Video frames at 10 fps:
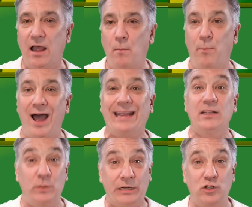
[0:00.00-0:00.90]
buying
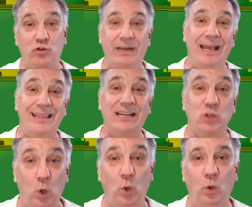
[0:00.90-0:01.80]
into an industry that is
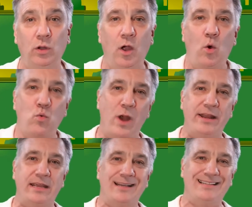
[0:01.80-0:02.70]

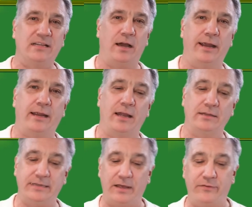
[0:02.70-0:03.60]
already dying a
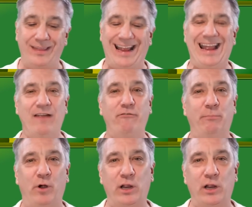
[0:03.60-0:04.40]
death that everybody